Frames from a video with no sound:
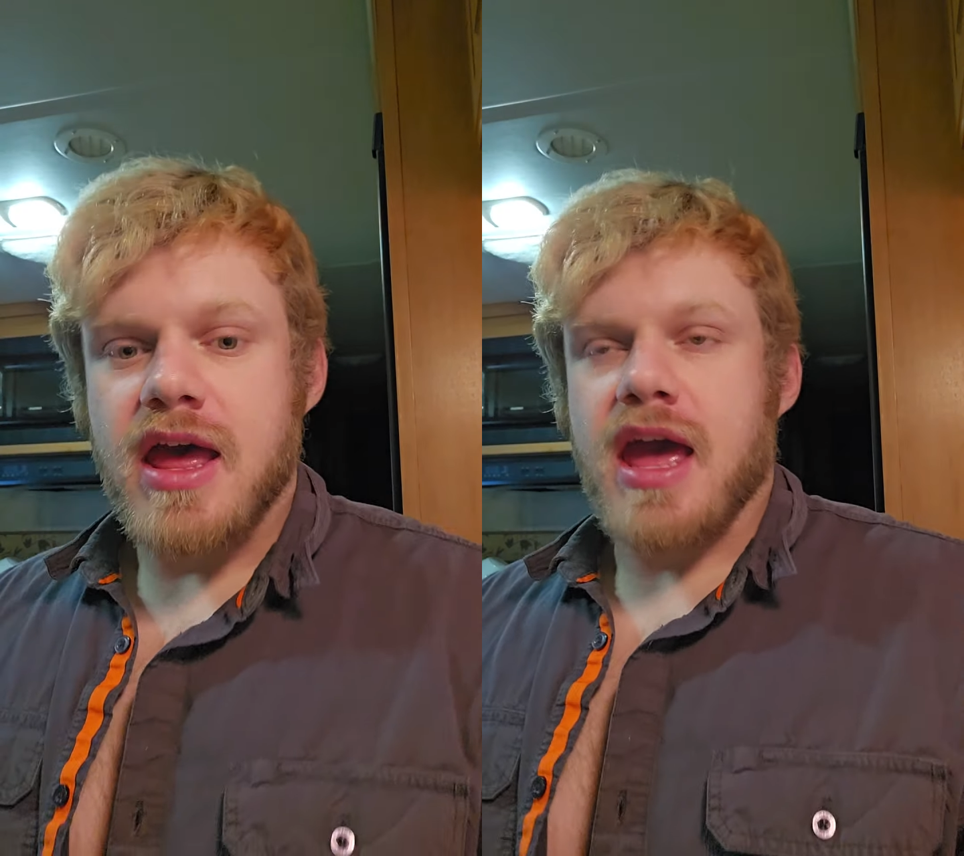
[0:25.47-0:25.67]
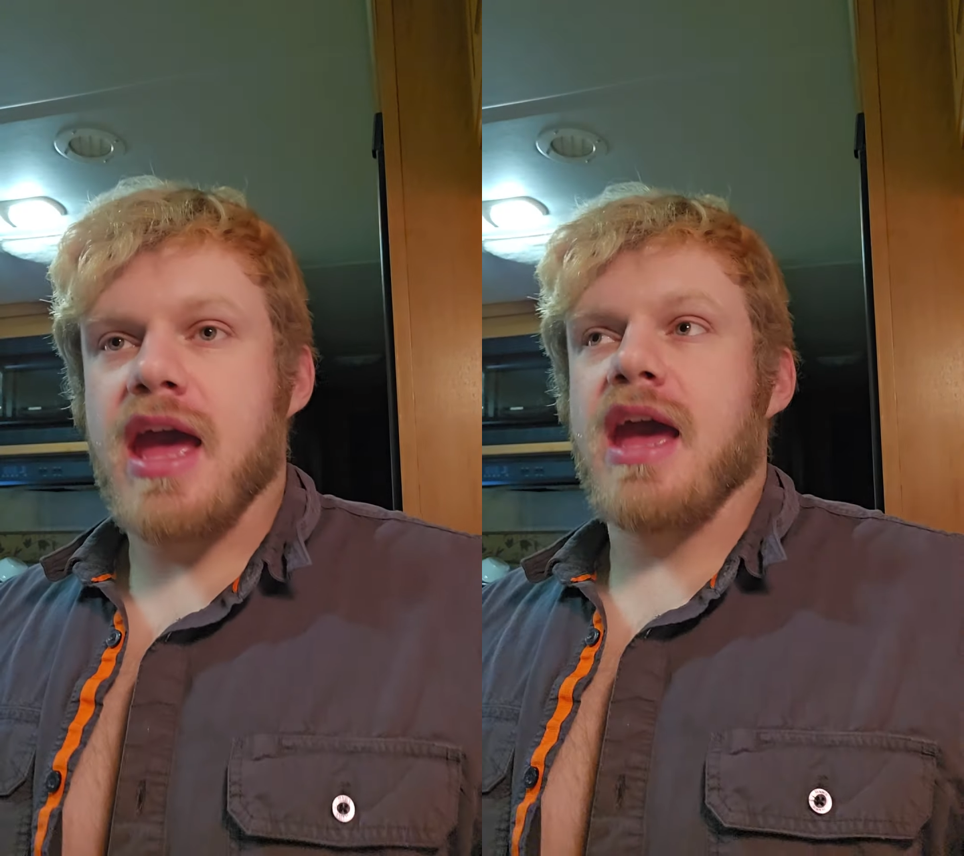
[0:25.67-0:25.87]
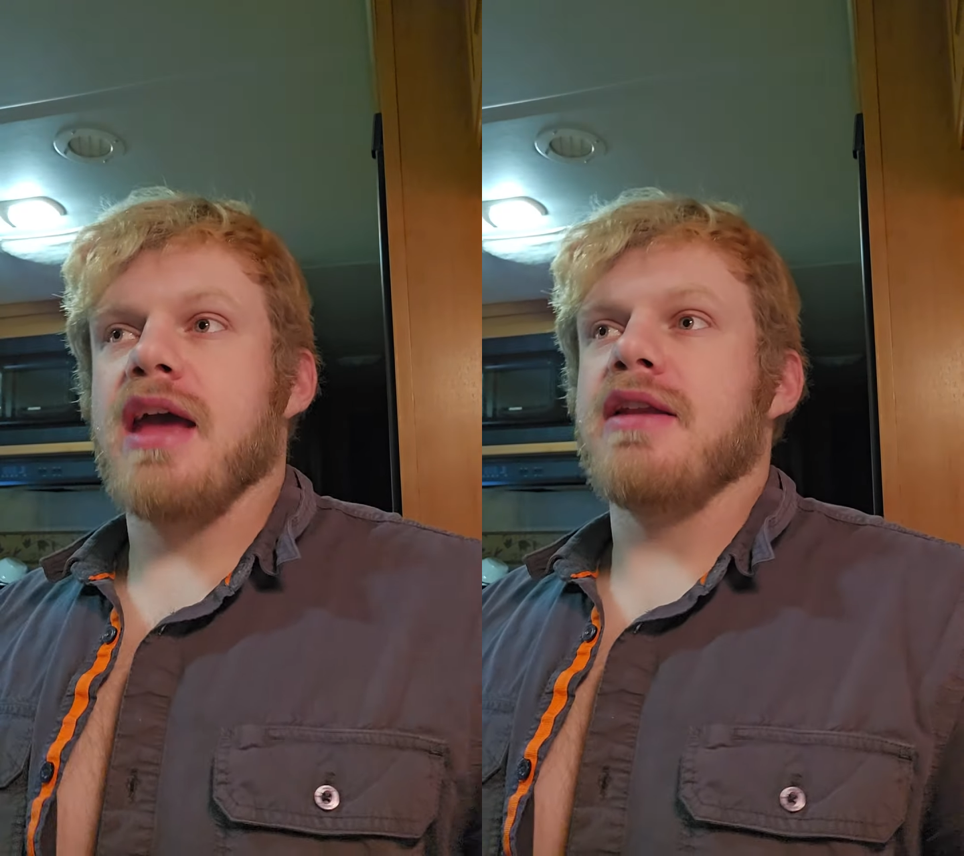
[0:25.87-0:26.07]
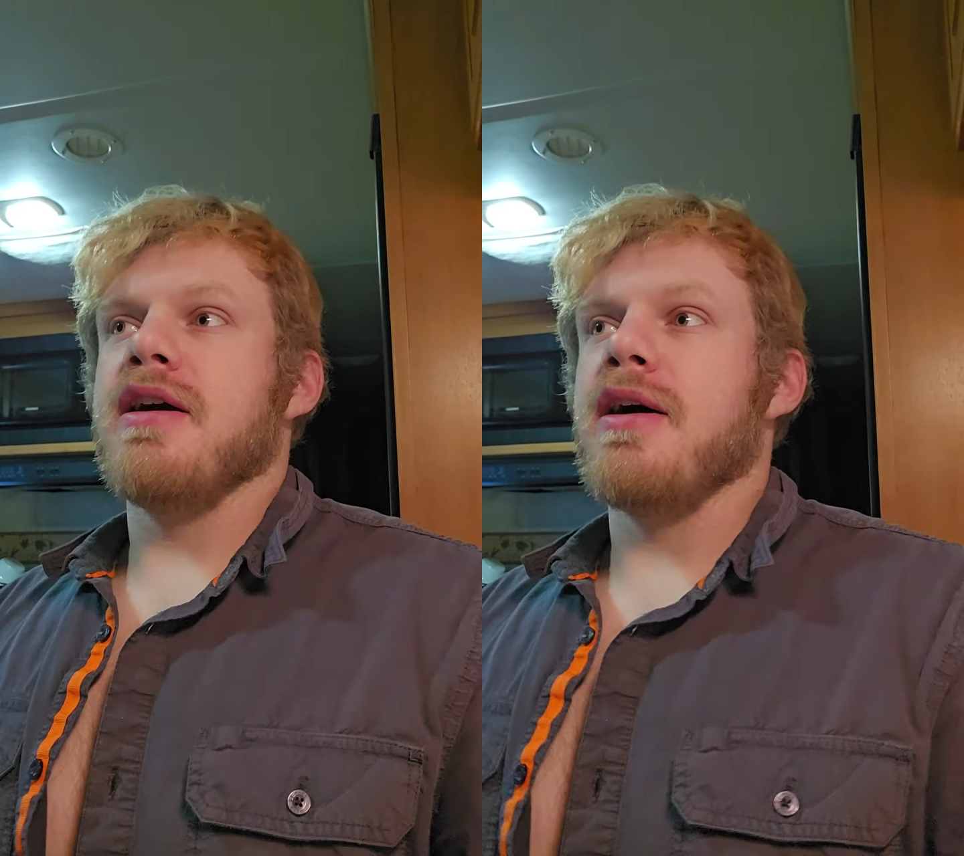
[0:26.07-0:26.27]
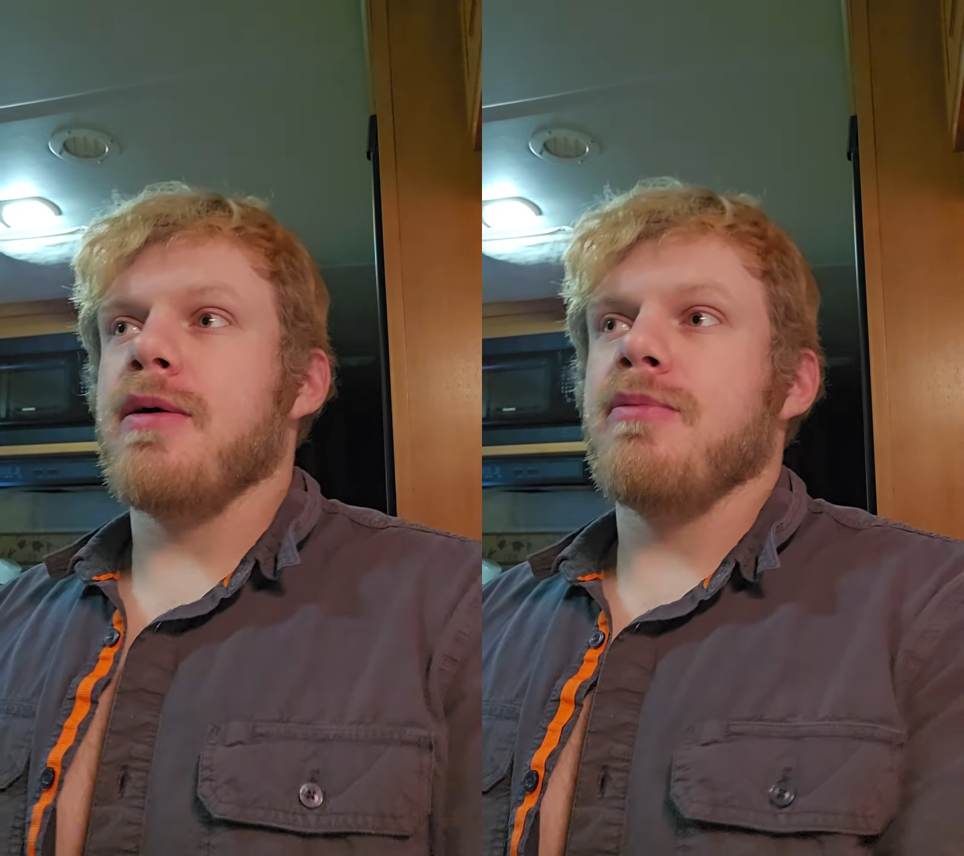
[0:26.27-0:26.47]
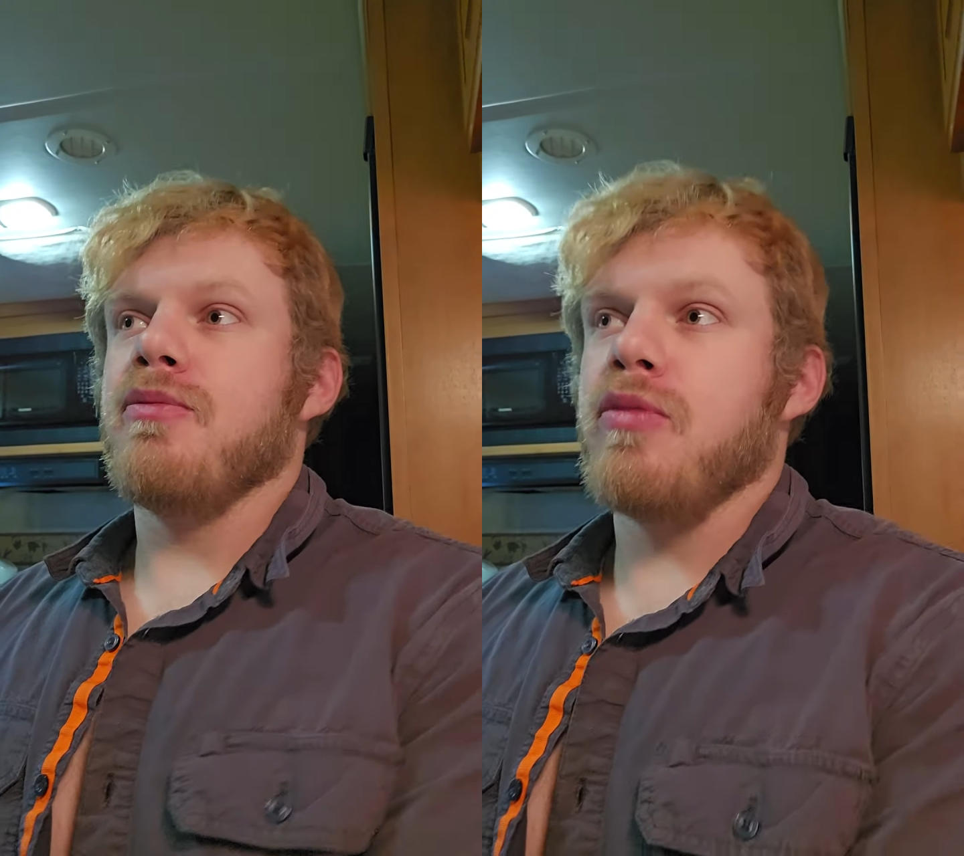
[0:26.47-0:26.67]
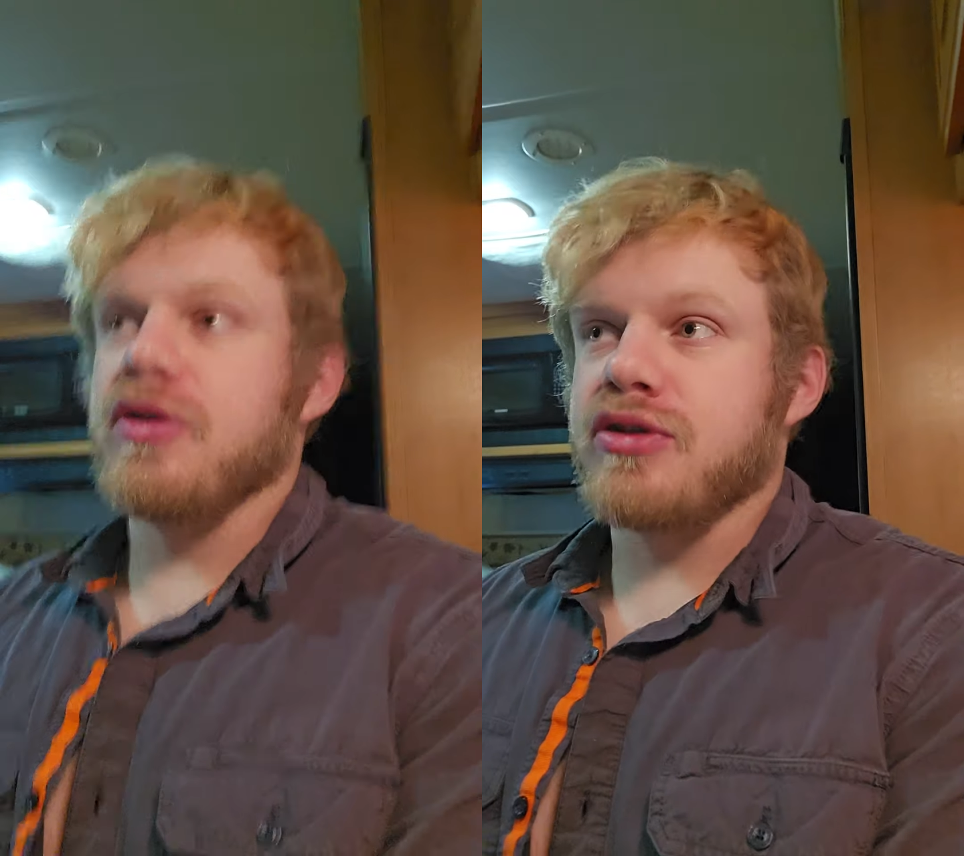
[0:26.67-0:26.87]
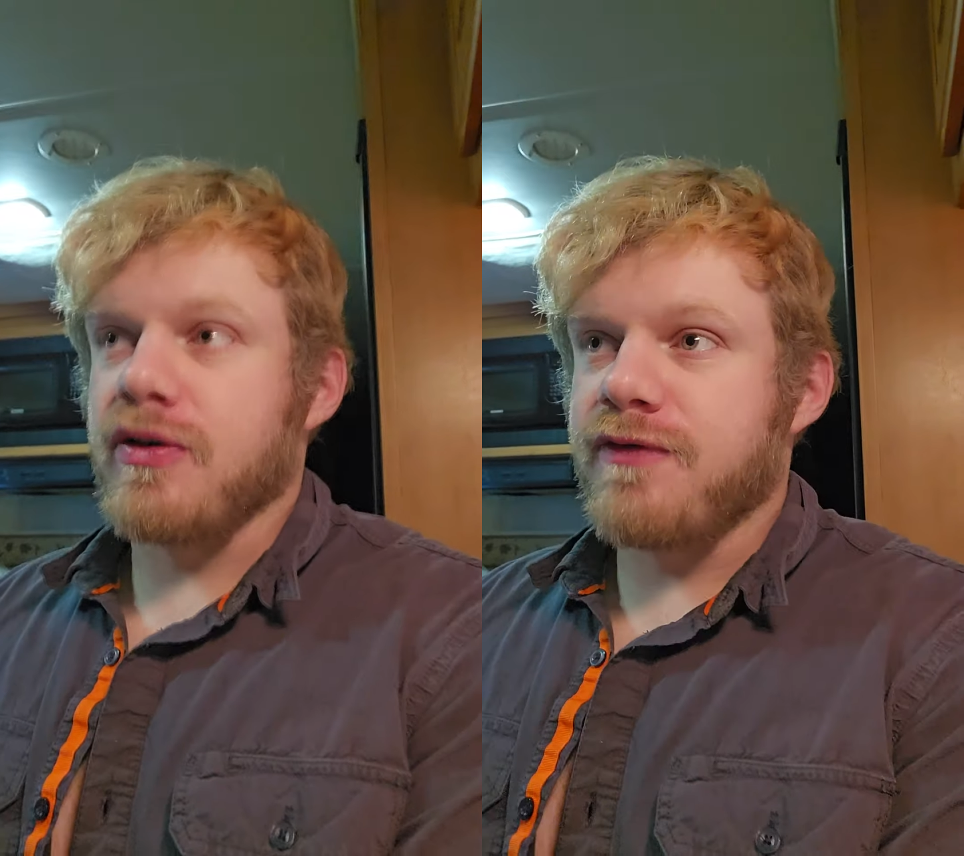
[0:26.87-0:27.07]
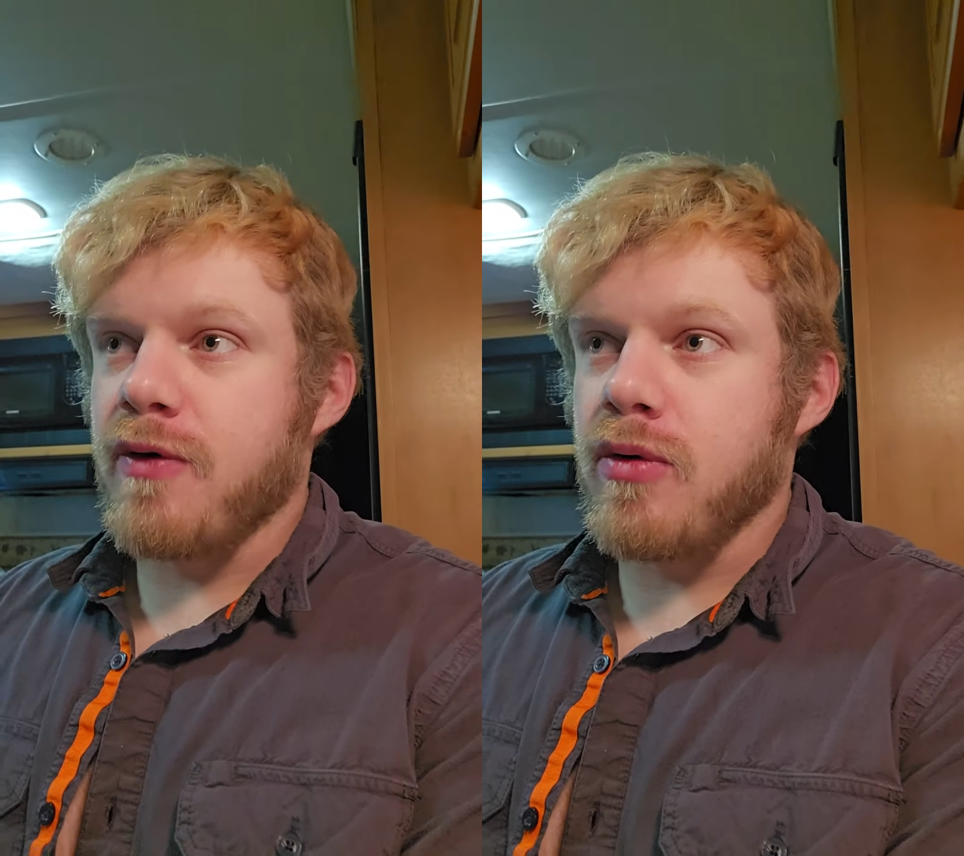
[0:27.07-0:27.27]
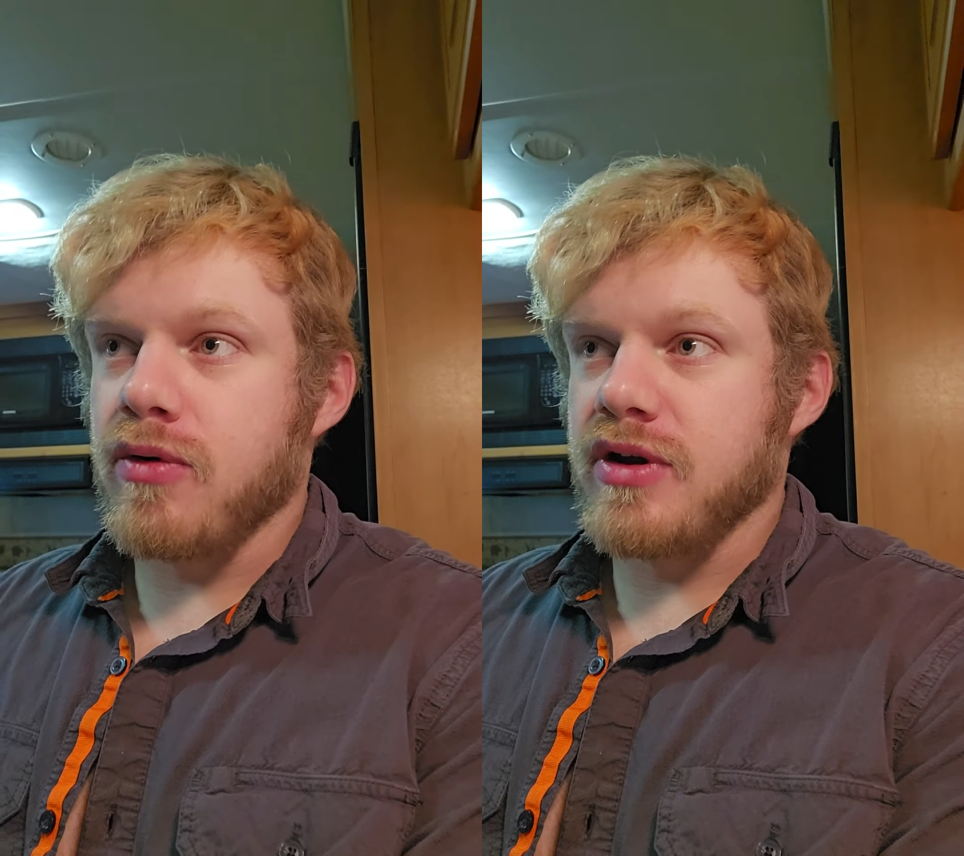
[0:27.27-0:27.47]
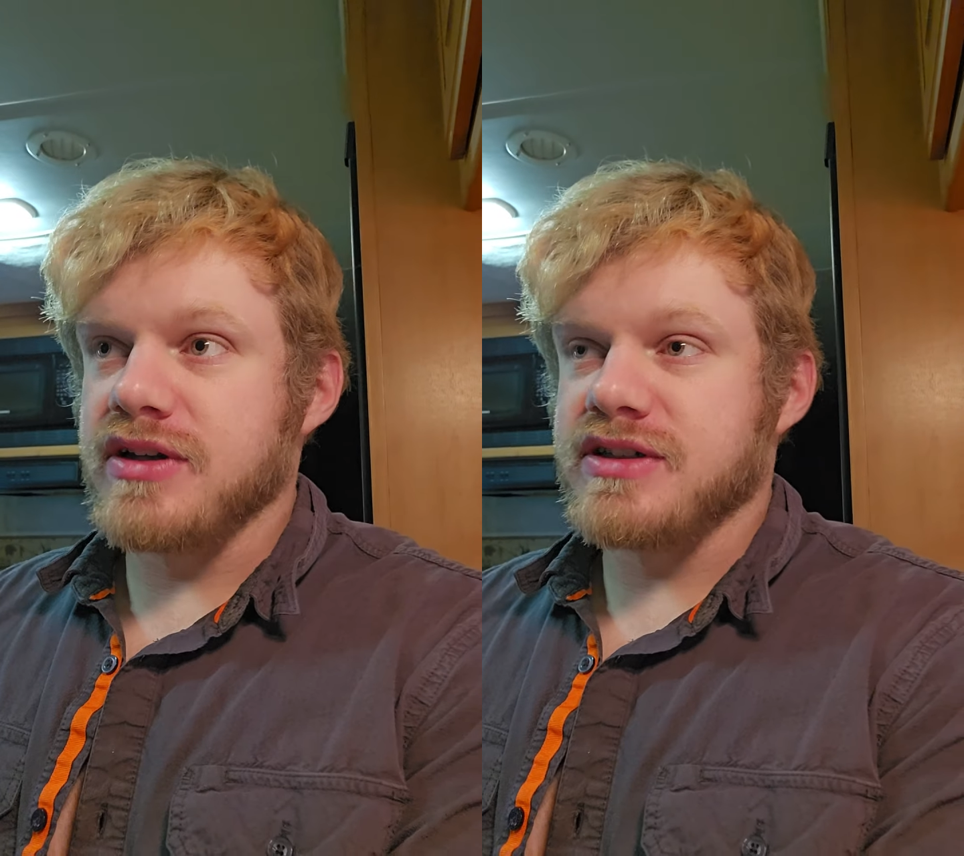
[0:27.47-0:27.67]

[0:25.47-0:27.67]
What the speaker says: And what they're for is,